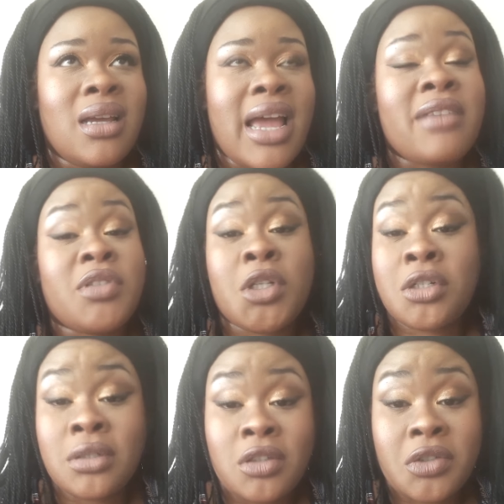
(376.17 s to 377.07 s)
have
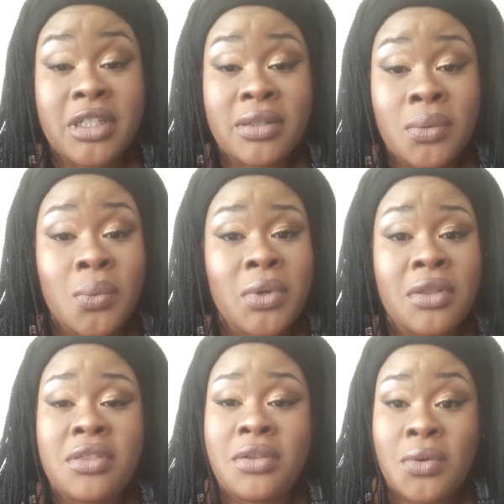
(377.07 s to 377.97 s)
children
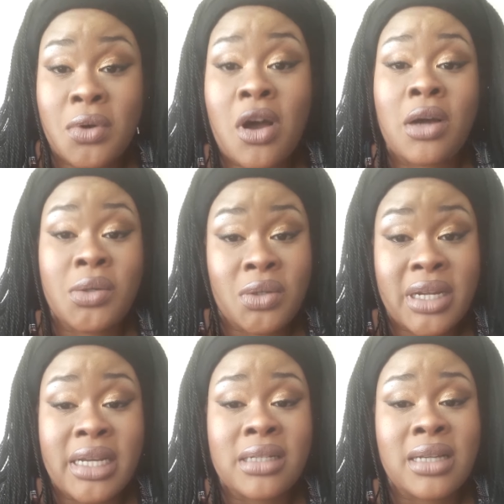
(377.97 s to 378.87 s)
with your God
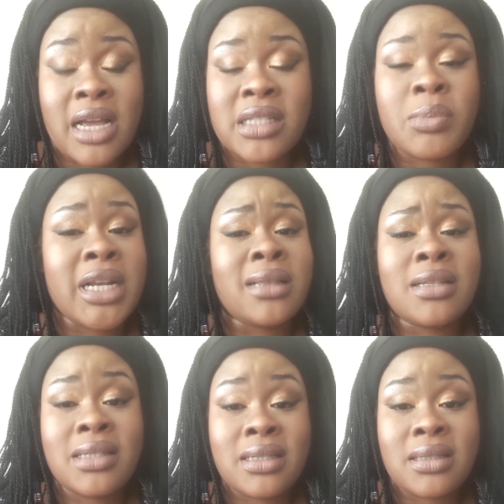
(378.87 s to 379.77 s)
ordained husband, and
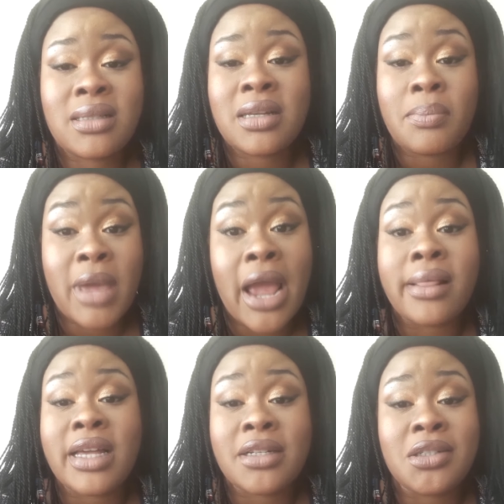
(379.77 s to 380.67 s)
this is the
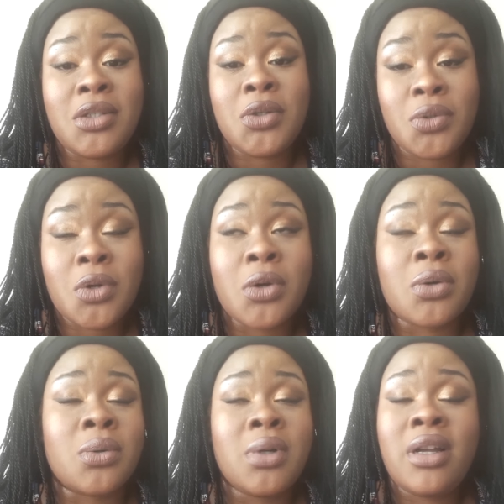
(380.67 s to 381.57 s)
man that you
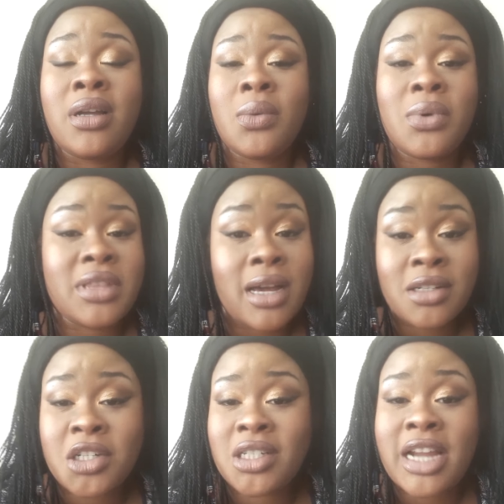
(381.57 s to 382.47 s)
know without
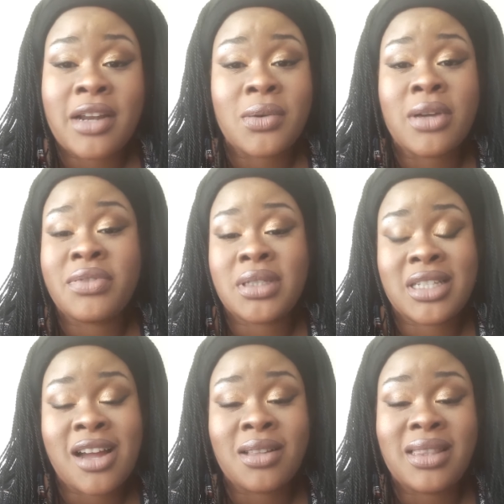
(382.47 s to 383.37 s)
a shadow of a
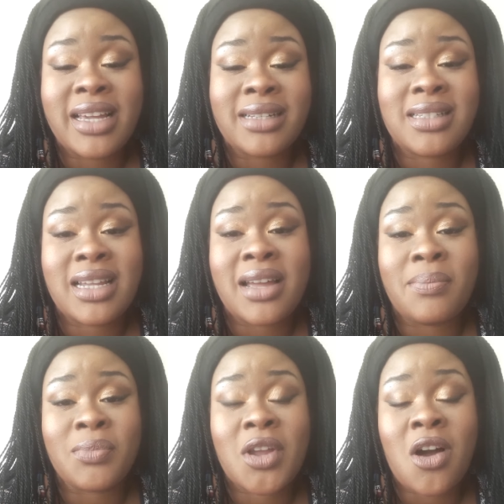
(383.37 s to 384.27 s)
doubt that
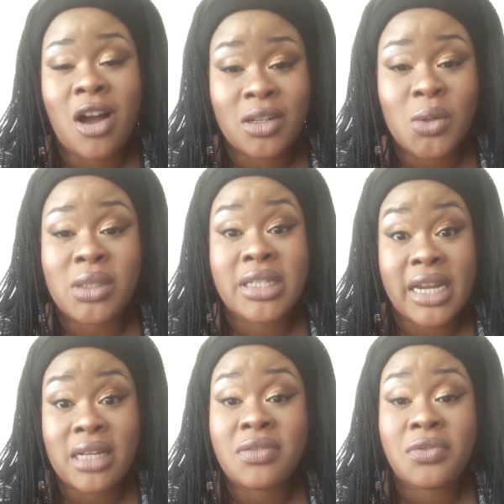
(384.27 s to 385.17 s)
um, God
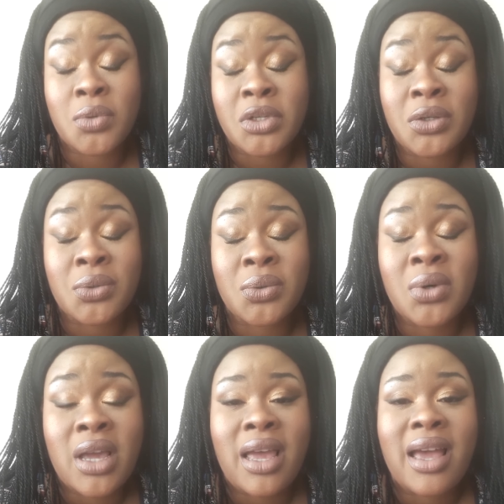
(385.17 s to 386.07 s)
ordained for
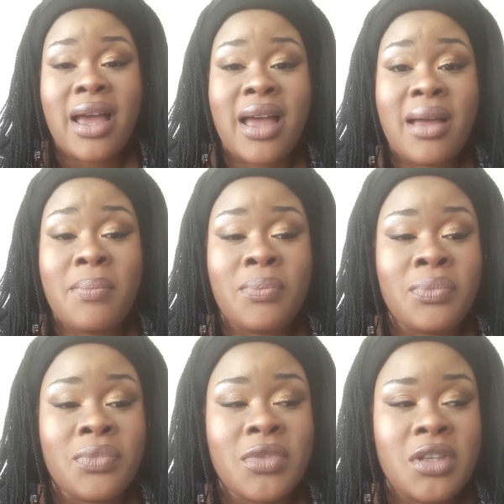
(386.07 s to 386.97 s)
you.
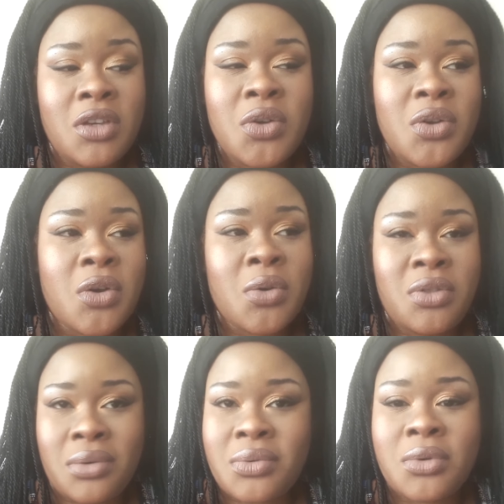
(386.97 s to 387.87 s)
Um, you know
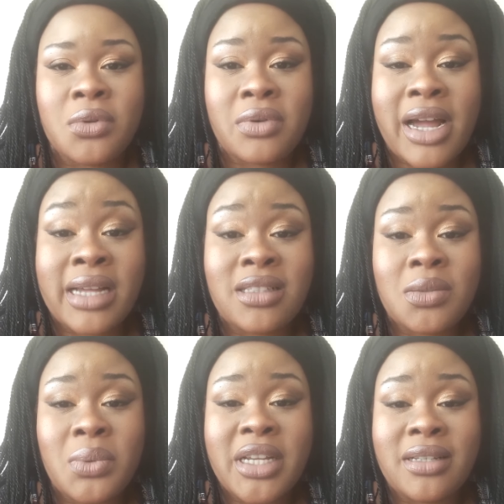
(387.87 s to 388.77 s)
the rule,
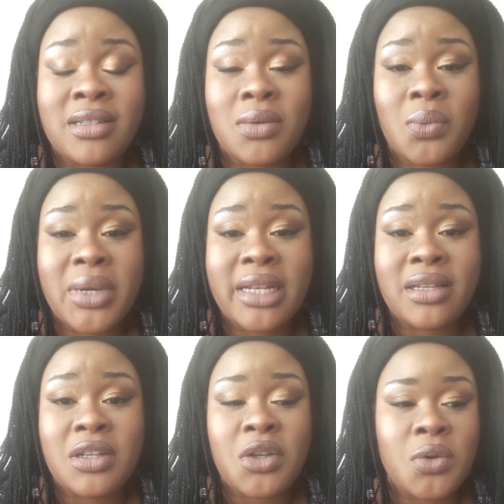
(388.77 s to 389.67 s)
right? When
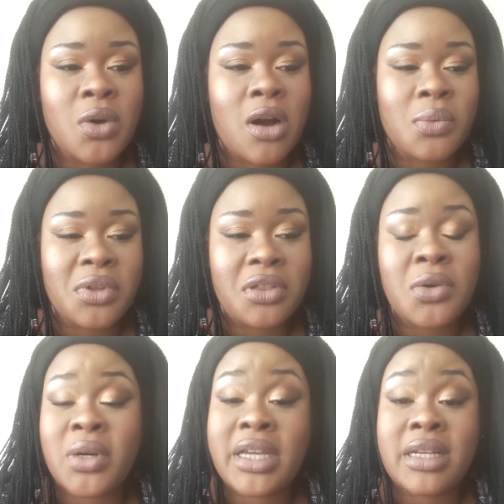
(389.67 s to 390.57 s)
when you are with
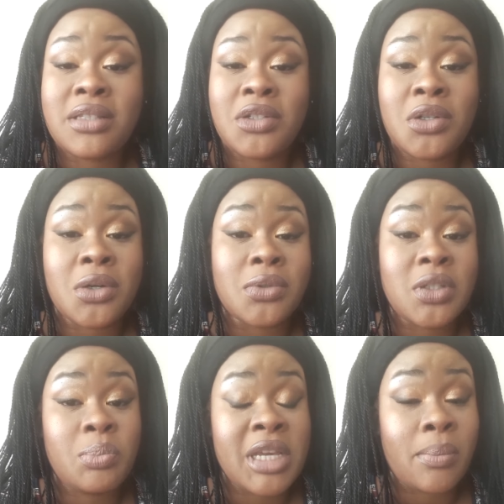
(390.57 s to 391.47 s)
your kids, you don't
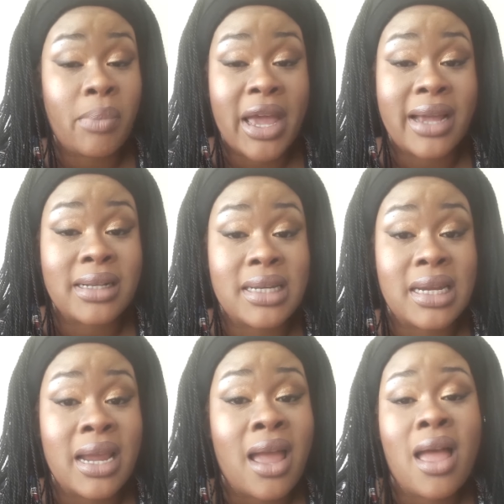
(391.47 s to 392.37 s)
speak
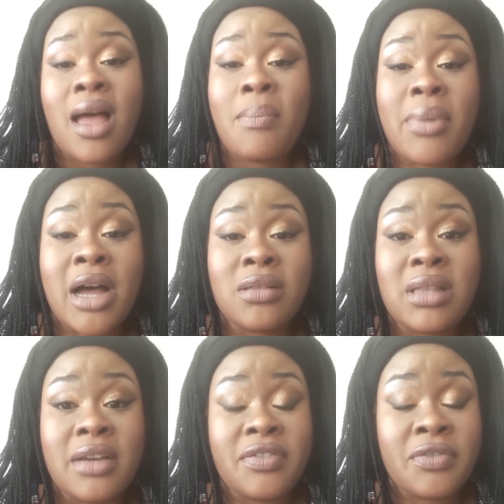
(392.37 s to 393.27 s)
badly about
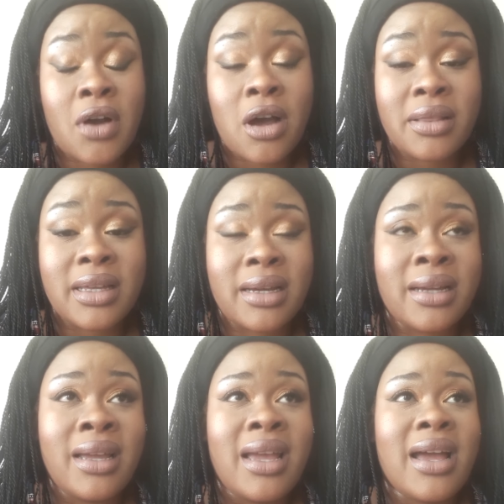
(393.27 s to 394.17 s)
their
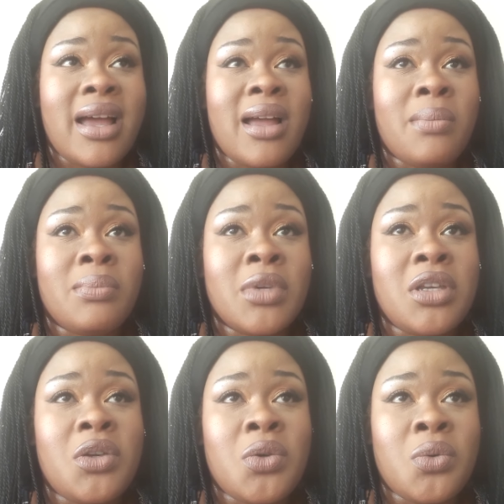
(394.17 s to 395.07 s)
father. Um,
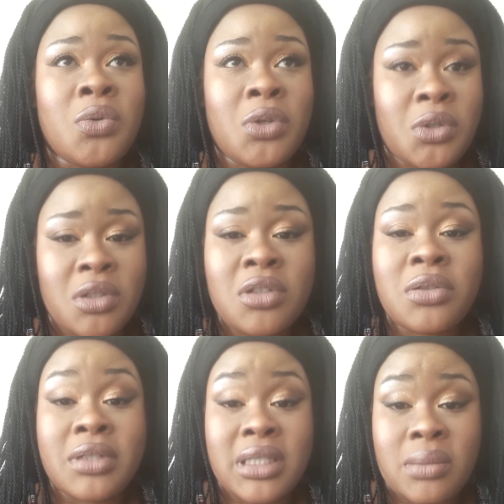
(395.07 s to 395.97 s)
you you
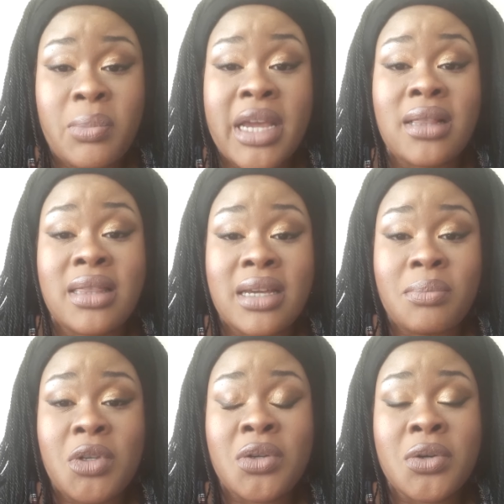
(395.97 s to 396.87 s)
still respect
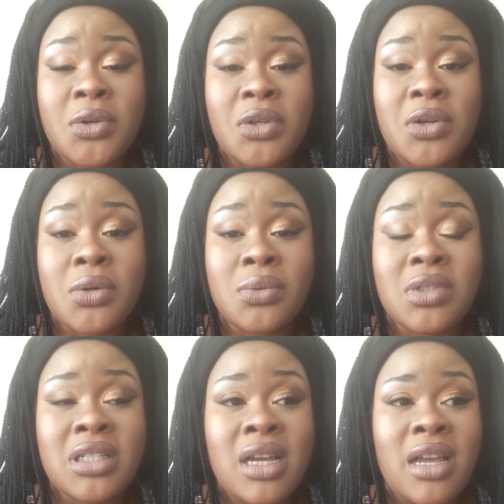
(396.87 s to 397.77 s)
them. You know you
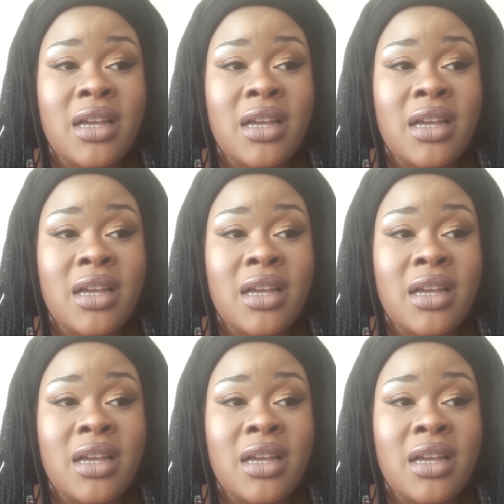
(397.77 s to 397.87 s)
don't